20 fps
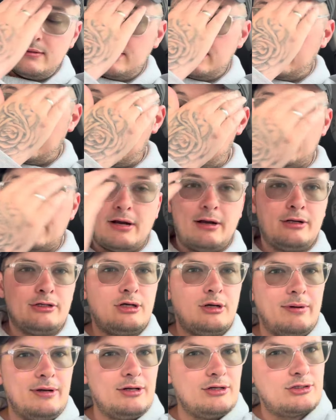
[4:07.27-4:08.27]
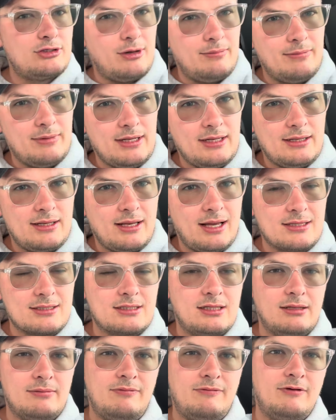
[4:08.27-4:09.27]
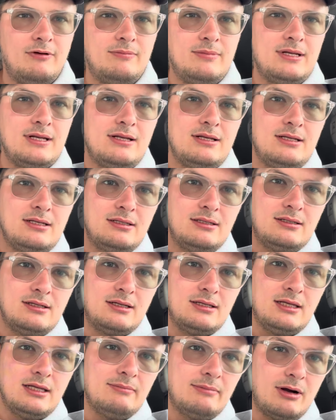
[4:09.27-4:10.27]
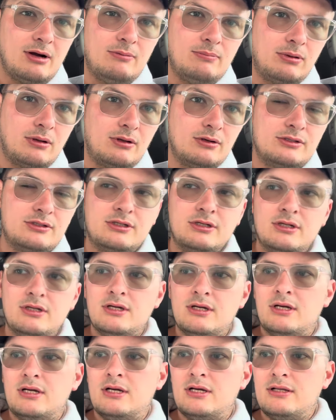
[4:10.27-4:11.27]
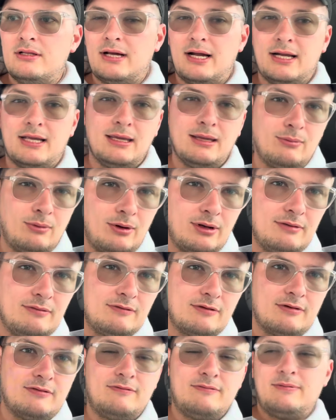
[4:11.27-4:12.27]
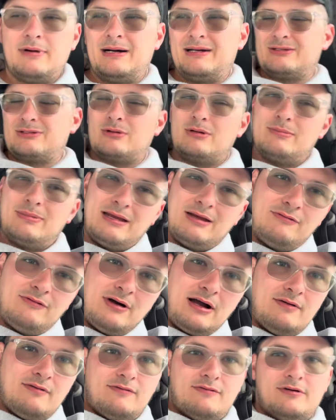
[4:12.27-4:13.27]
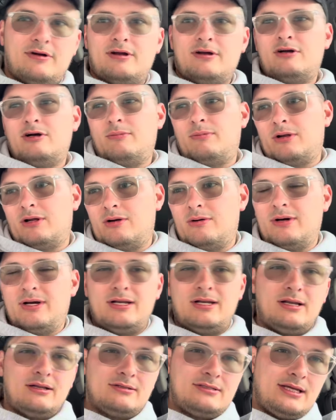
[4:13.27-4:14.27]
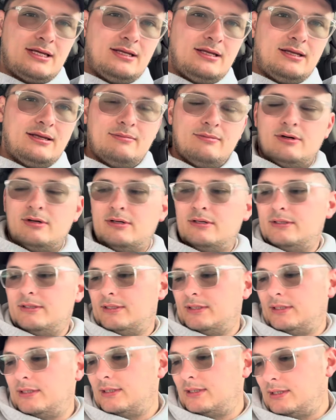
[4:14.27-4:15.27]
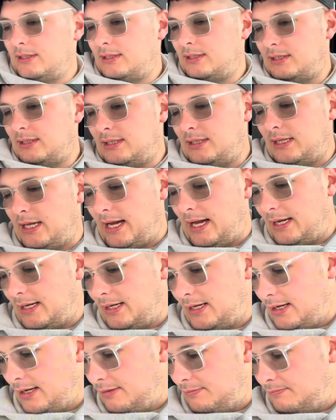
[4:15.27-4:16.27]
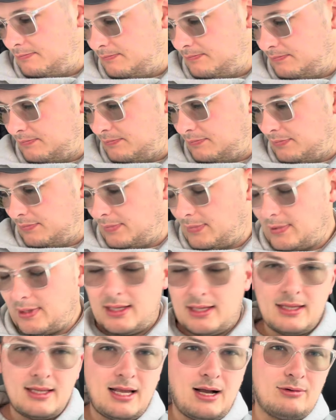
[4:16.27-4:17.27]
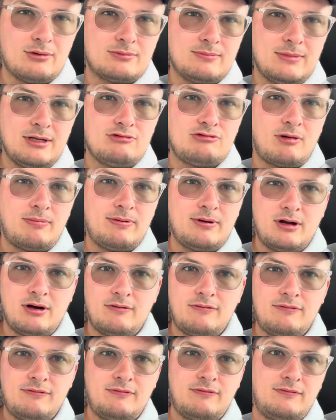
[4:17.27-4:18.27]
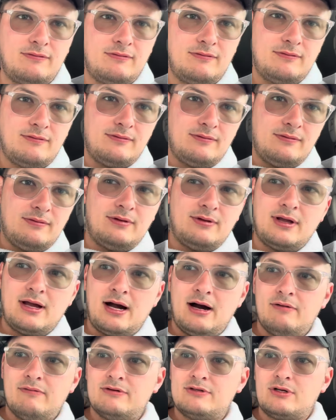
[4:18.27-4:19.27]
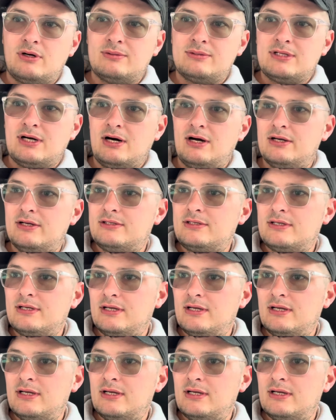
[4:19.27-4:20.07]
in that charity shop where you just saw me the last clip filming in the Nemo plush that I keep wanting for a five, I just want to pay five for a couple of quid and I'll take it. But yeah, that was me dropping off all of his old toys.